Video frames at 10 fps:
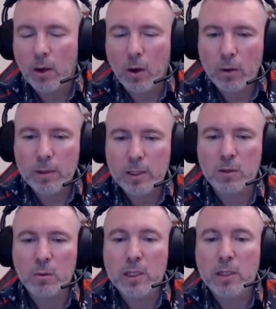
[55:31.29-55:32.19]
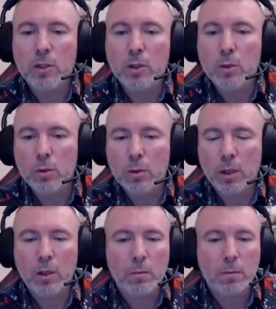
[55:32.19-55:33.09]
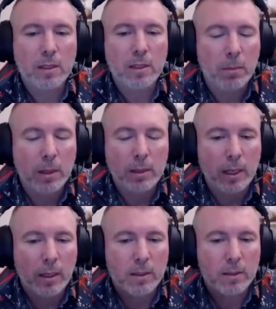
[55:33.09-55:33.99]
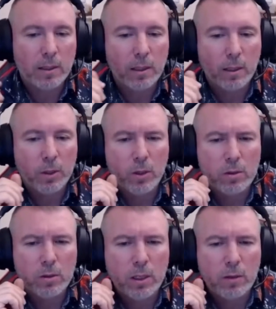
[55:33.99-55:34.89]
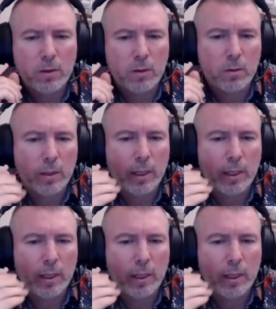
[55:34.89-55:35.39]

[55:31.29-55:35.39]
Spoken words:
always with you and not with somebody else because you never know.